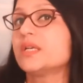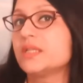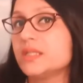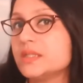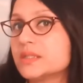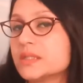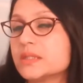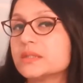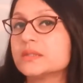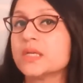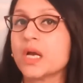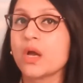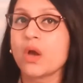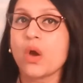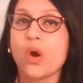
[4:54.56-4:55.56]
reason
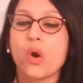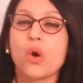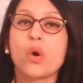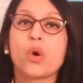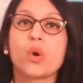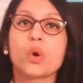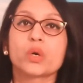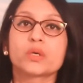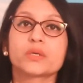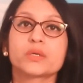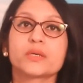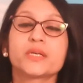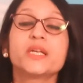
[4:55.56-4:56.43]
or